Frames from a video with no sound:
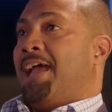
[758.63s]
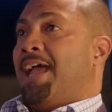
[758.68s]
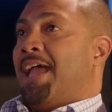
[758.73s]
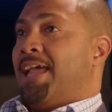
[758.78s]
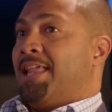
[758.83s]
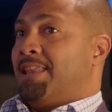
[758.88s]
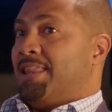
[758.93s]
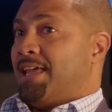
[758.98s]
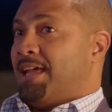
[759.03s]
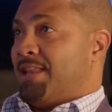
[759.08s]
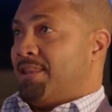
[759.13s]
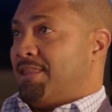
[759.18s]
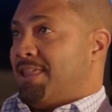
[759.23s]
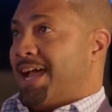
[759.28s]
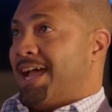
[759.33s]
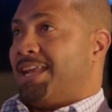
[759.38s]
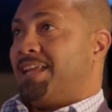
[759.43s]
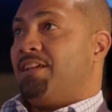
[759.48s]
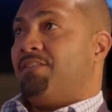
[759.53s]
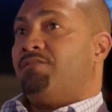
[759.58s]
And then
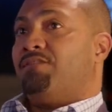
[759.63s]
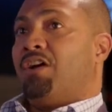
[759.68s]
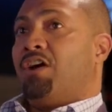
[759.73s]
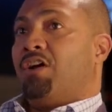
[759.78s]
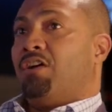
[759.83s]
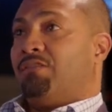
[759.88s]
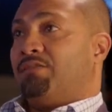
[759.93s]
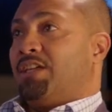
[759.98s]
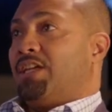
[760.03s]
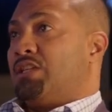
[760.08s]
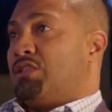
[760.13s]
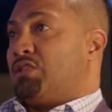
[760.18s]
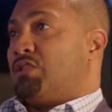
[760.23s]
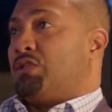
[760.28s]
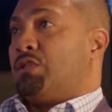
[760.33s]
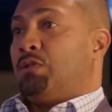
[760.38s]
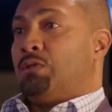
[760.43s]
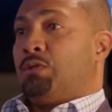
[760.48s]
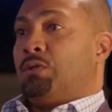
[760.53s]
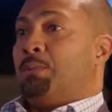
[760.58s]
that evolved
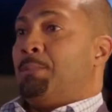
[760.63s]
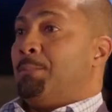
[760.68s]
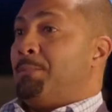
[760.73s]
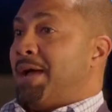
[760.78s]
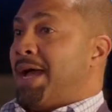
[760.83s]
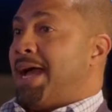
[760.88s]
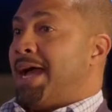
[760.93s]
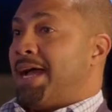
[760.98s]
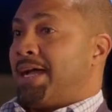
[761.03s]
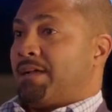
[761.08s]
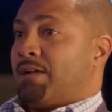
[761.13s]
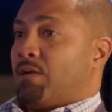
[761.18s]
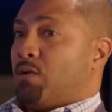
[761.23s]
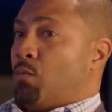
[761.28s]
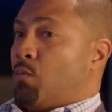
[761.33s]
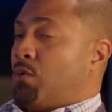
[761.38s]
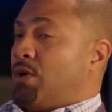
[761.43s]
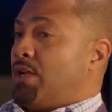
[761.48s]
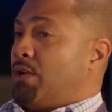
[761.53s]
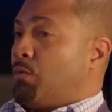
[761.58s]
into MAC.
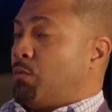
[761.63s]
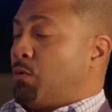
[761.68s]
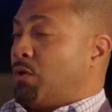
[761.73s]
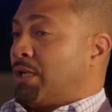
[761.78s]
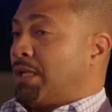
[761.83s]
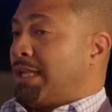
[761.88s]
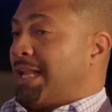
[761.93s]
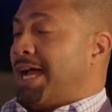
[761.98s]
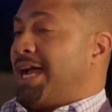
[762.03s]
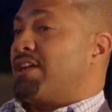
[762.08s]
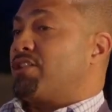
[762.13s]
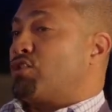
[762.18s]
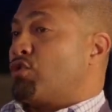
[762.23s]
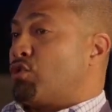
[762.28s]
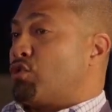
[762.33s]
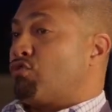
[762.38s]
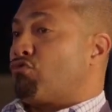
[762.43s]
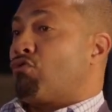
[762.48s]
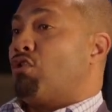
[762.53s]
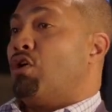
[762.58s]
We would like
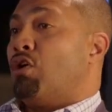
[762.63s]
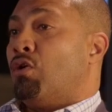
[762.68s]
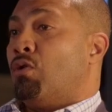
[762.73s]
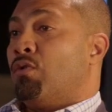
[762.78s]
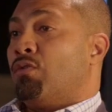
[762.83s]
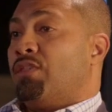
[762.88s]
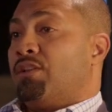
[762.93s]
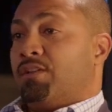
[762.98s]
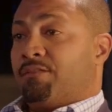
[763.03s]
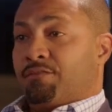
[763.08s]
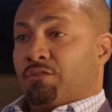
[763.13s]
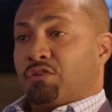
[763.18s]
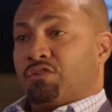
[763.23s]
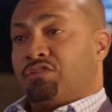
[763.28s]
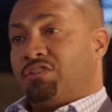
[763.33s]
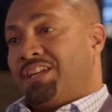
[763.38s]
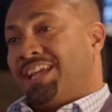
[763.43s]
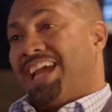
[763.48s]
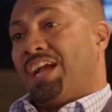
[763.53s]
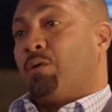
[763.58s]
to grow the
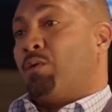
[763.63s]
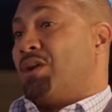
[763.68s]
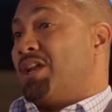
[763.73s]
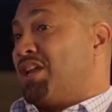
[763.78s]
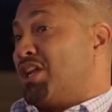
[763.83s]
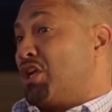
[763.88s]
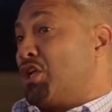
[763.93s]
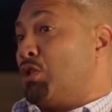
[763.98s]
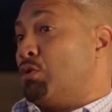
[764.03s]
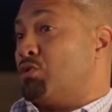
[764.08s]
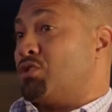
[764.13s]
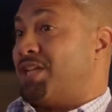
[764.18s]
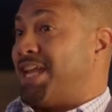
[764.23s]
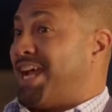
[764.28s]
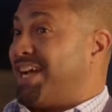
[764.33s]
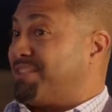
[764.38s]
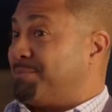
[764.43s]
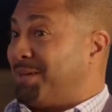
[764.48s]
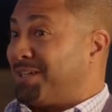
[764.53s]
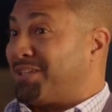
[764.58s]
diversity, equity, and inclusion
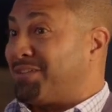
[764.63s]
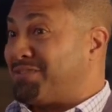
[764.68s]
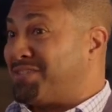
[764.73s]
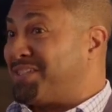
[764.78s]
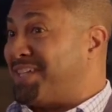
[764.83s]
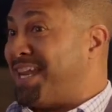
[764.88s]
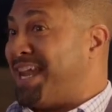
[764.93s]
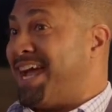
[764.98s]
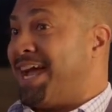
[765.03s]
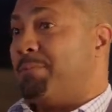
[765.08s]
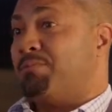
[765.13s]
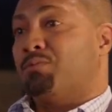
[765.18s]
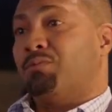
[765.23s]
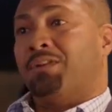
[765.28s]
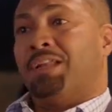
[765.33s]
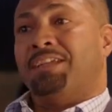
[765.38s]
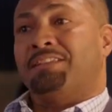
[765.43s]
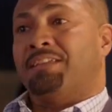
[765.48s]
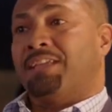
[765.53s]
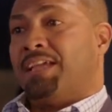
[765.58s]
aspect of Synapse.
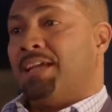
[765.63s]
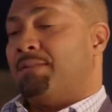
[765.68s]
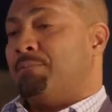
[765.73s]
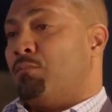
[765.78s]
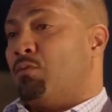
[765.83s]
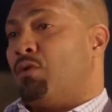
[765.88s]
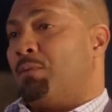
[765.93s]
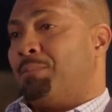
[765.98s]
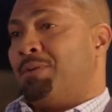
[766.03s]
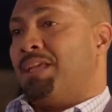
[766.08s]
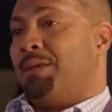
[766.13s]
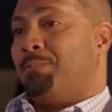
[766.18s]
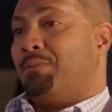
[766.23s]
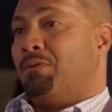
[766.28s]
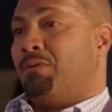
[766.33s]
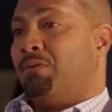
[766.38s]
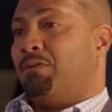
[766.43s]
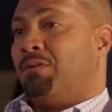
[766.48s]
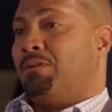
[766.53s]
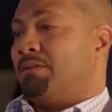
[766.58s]
We'd like to get more
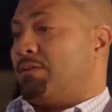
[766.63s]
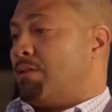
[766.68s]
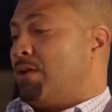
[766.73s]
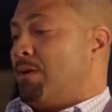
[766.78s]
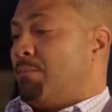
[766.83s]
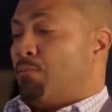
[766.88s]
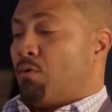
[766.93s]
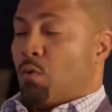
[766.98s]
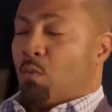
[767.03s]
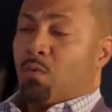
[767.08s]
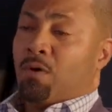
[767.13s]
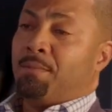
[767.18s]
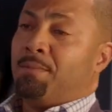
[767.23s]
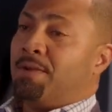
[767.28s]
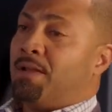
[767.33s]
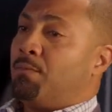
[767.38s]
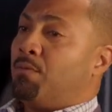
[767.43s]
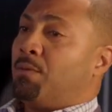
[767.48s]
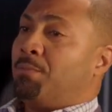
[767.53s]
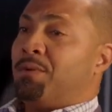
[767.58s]
people, more
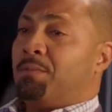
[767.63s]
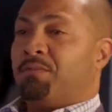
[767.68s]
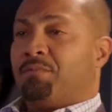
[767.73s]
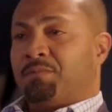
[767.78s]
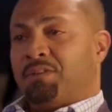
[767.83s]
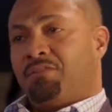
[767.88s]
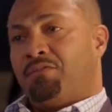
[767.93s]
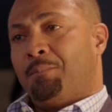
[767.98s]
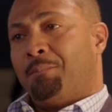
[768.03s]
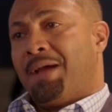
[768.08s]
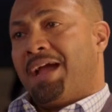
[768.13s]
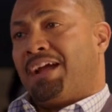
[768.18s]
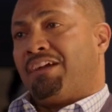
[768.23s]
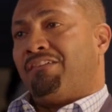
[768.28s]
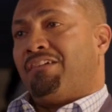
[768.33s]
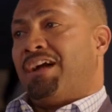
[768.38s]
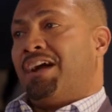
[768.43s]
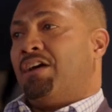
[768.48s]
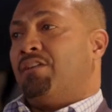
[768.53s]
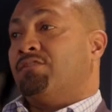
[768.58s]
women, more people from different
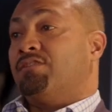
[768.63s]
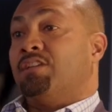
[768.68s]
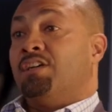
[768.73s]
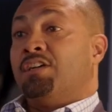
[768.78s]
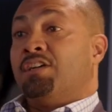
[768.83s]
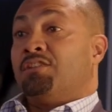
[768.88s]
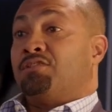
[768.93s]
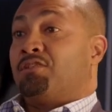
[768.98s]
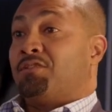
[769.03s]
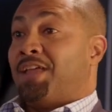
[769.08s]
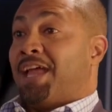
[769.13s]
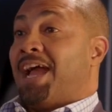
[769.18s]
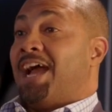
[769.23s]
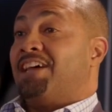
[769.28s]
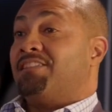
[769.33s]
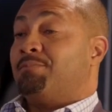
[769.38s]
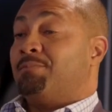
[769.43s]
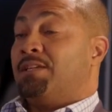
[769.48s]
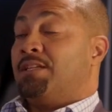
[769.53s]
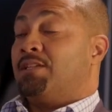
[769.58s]
backgrounds. So they
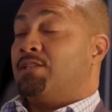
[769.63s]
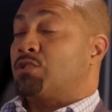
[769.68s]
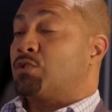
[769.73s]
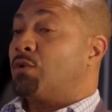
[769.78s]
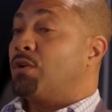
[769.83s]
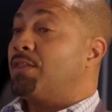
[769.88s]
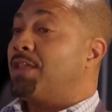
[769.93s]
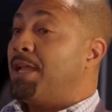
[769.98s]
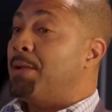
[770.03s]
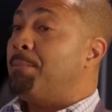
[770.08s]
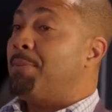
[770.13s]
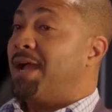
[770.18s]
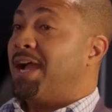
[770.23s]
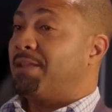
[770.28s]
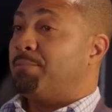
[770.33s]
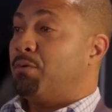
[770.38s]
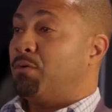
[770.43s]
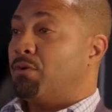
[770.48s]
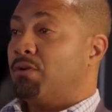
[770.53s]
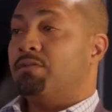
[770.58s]
asked me to join the
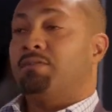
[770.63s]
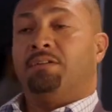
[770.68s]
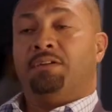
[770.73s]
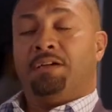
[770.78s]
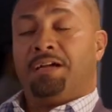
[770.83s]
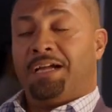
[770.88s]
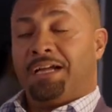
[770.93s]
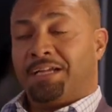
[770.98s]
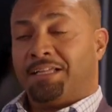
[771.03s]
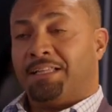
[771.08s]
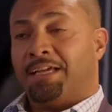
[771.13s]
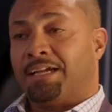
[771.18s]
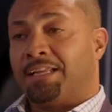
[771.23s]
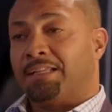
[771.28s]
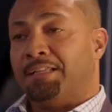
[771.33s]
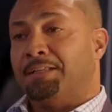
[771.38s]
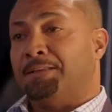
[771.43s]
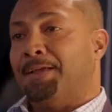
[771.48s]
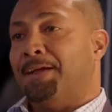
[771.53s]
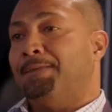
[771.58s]
Impact Board. I
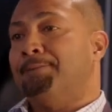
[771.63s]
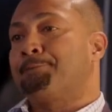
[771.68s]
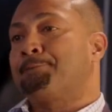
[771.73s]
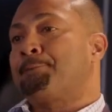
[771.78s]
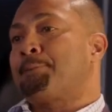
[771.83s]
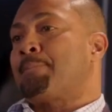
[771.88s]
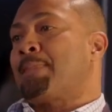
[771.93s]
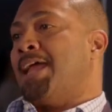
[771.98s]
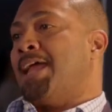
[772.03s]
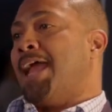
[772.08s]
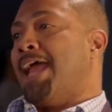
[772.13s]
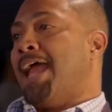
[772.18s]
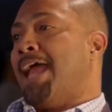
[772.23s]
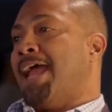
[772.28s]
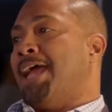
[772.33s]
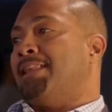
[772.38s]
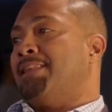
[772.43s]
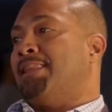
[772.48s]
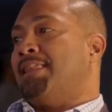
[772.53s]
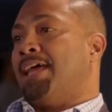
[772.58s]
gladly did.
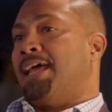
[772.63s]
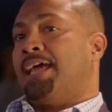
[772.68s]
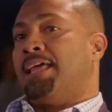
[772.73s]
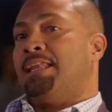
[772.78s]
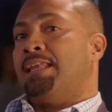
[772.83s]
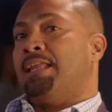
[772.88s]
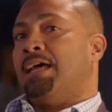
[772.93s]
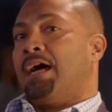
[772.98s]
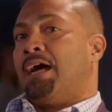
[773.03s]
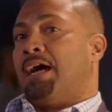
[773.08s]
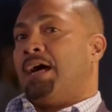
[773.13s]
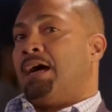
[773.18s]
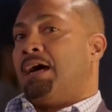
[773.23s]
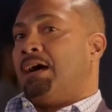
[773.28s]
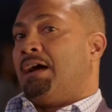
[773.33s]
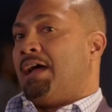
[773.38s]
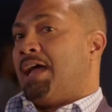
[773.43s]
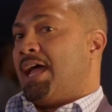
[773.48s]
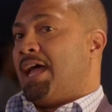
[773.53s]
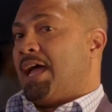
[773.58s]
And then
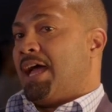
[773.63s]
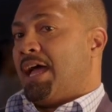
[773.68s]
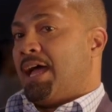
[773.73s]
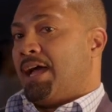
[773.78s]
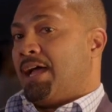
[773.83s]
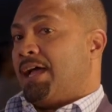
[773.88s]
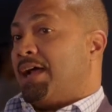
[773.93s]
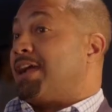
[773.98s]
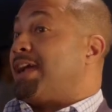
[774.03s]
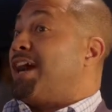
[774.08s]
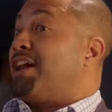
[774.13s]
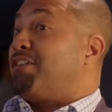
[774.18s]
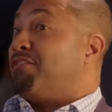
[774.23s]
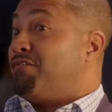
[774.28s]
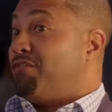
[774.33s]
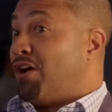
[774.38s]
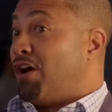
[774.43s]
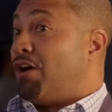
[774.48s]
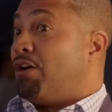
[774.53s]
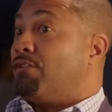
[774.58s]
uh, I, I, got
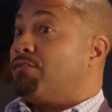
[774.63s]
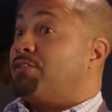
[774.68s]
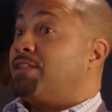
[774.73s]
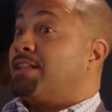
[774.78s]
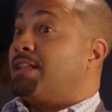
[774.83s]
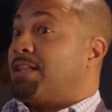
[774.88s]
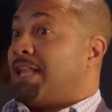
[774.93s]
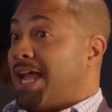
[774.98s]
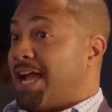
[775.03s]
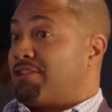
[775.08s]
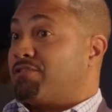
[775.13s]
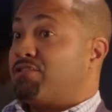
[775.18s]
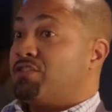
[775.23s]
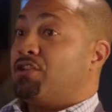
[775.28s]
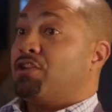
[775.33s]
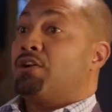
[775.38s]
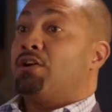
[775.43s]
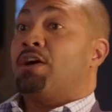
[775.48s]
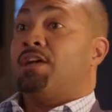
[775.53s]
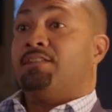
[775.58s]
involved last
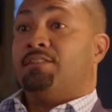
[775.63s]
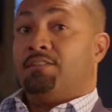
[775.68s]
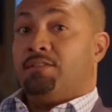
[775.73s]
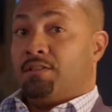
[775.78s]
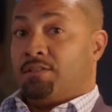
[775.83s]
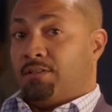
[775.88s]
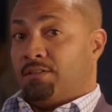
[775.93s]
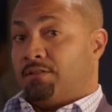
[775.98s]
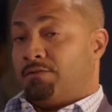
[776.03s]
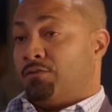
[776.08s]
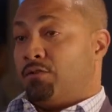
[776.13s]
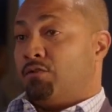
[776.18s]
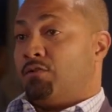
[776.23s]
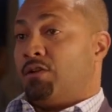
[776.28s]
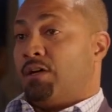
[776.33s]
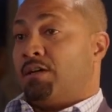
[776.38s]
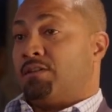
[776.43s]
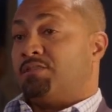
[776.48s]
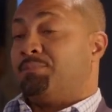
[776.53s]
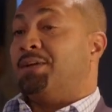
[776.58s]
year. I did a
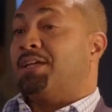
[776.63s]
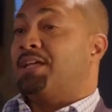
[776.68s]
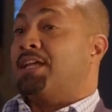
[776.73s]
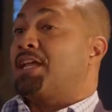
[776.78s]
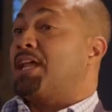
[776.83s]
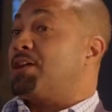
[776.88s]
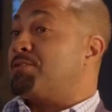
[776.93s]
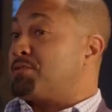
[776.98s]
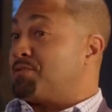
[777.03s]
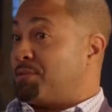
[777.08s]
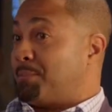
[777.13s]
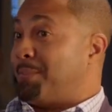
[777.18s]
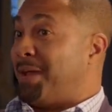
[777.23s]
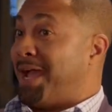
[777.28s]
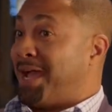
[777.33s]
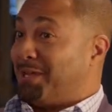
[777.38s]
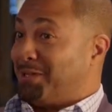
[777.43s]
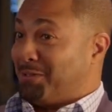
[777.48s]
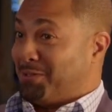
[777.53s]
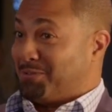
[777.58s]
few uh, speaking engagements and
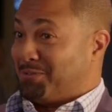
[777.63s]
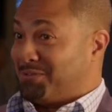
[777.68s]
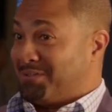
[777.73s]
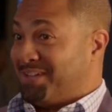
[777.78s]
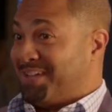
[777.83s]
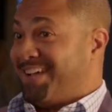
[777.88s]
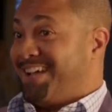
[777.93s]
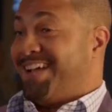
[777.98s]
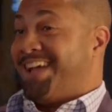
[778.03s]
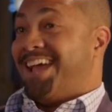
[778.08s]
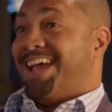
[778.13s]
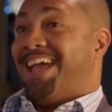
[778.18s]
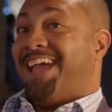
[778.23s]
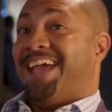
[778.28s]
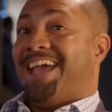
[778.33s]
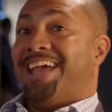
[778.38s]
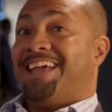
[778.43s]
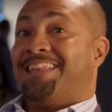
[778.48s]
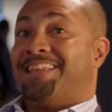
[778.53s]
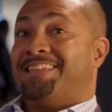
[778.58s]
panels.
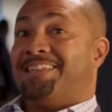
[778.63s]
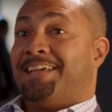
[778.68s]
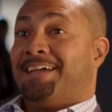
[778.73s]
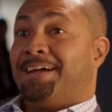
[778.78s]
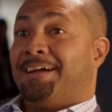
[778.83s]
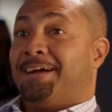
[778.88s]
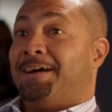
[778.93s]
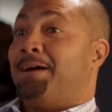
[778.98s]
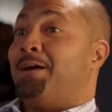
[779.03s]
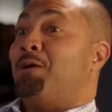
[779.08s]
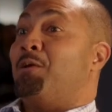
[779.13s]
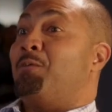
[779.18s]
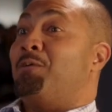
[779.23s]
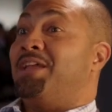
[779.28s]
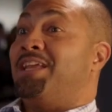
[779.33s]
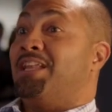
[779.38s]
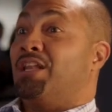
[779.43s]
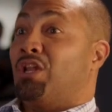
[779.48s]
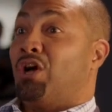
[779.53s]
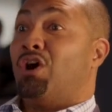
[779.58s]
And uh,
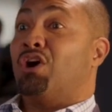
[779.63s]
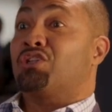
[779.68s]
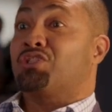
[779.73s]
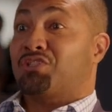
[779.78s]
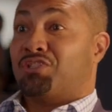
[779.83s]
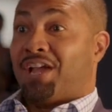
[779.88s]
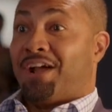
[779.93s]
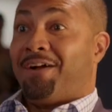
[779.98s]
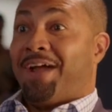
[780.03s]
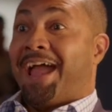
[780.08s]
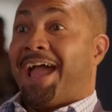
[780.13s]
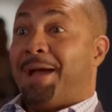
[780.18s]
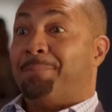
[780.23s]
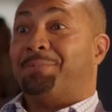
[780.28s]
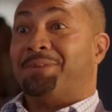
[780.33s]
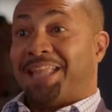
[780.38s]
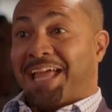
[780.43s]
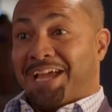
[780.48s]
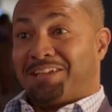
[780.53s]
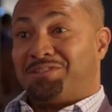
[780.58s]
we launched our
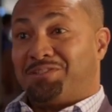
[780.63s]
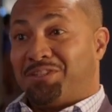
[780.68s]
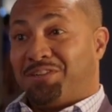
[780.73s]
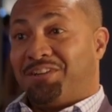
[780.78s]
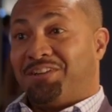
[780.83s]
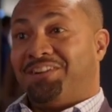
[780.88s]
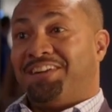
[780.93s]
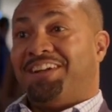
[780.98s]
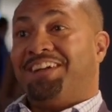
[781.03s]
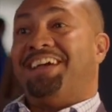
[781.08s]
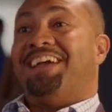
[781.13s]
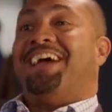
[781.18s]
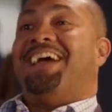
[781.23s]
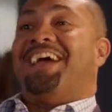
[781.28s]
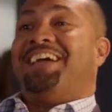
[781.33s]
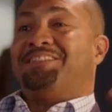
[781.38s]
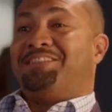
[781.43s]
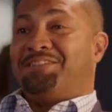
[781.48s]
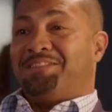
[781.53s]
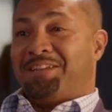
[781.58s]
app last year
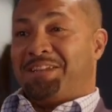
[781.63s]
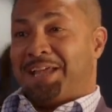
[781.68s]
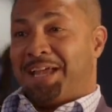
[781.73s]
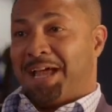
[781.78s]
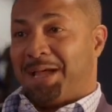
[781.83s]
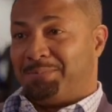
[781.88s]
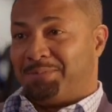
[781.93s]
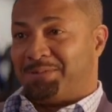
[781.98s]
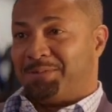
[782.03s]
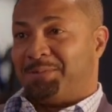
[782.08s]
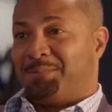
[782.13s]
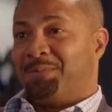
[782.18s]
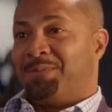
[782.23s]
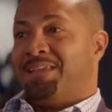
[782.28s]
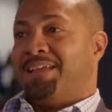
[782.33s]
at Synapse.